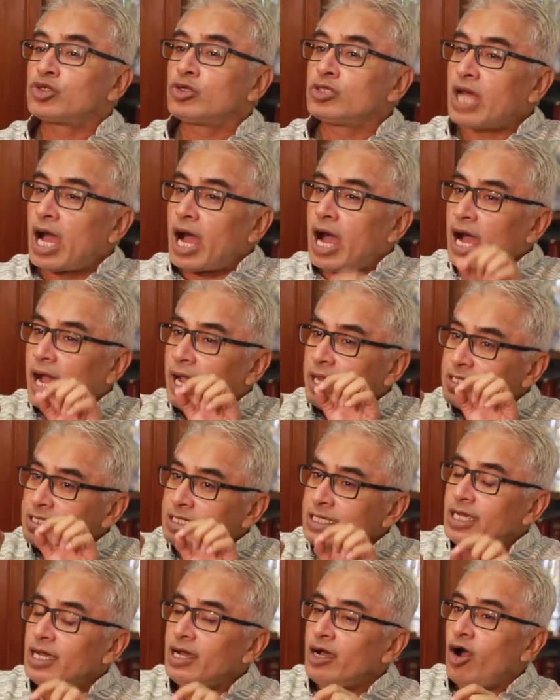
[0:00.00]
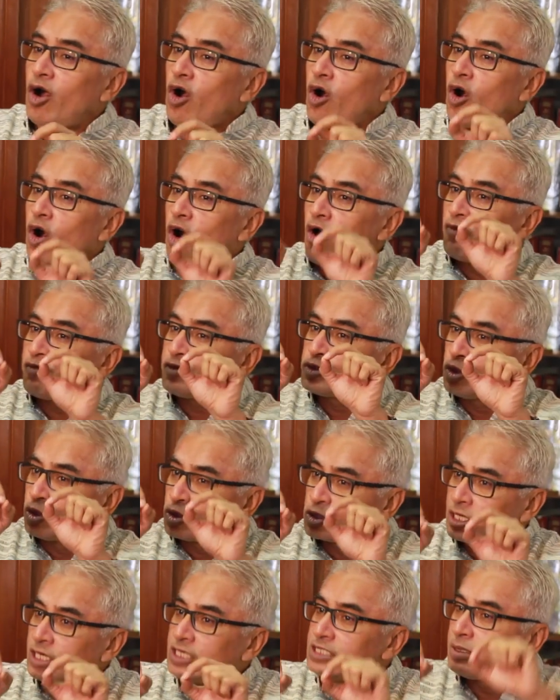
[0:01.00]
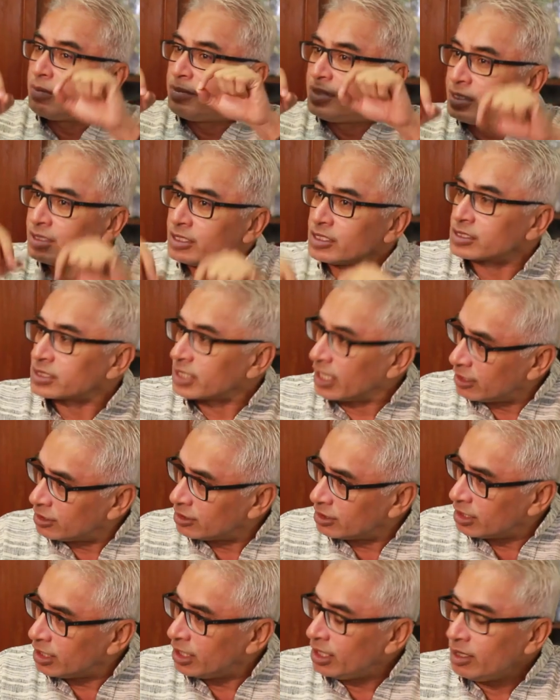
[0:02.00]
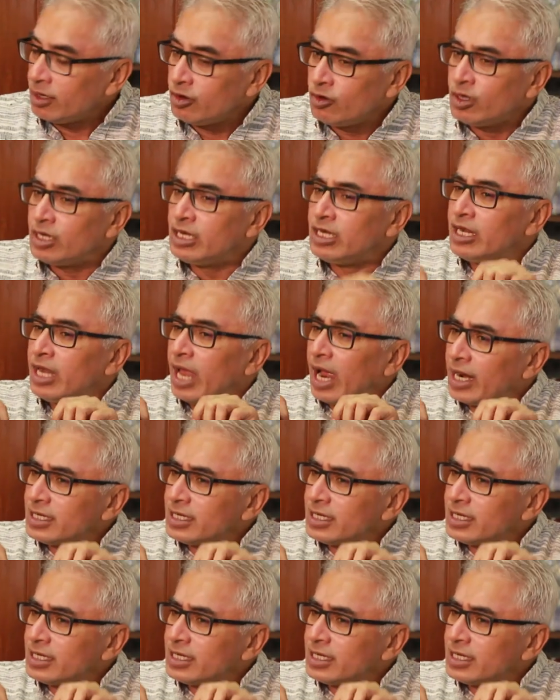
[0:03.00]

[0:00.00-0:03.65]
And so the idea of socialism in this country,